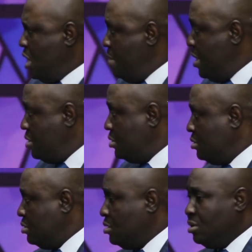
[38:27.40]
Yes, Amen.
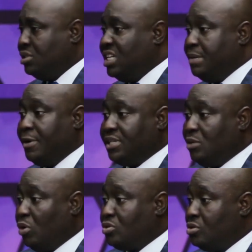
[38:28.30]
Jezebel
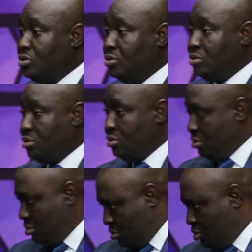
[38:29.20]
said what?
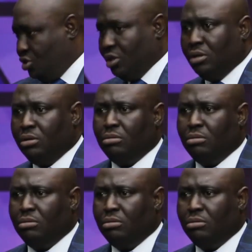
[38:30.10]
Chill.